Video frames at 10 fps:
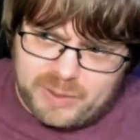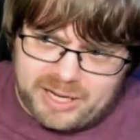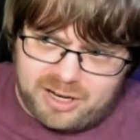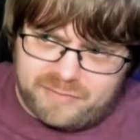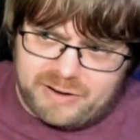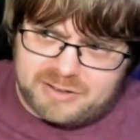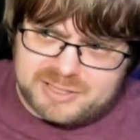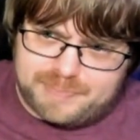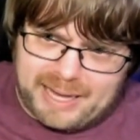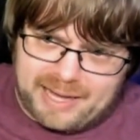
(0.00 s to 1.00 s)
interference
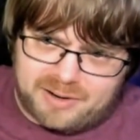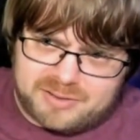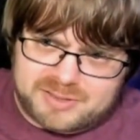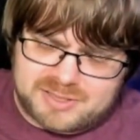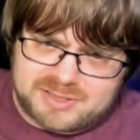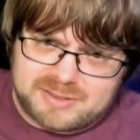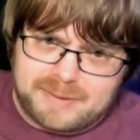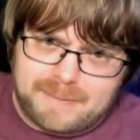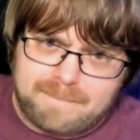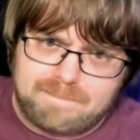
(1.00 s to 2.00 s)
patterns
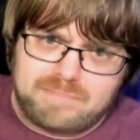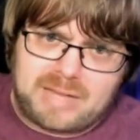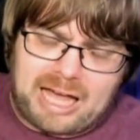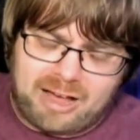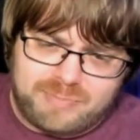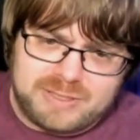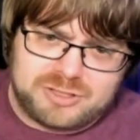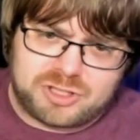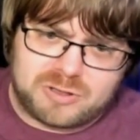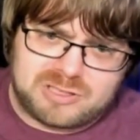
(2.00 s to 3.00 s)
have been
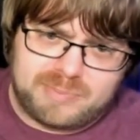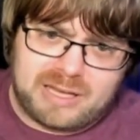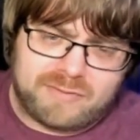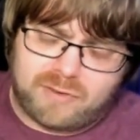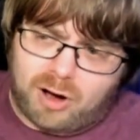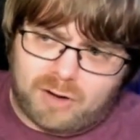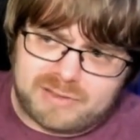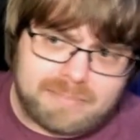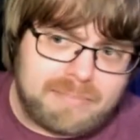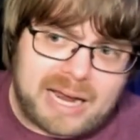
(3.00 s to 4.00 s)
shown to be involved
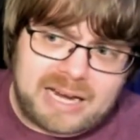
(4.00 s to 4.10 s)
in mating